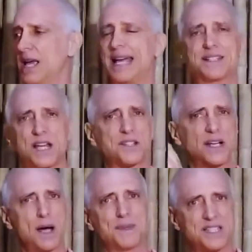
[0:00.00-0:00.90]
It doesn't
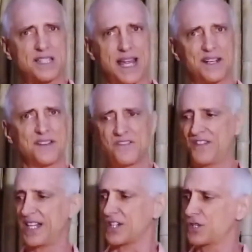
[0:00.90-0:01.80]
come in sanded and
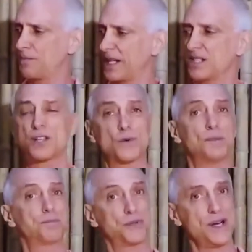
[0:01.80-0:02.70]
finished, but it's a real
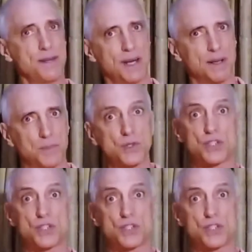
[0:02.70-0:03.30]
pretty bamboo,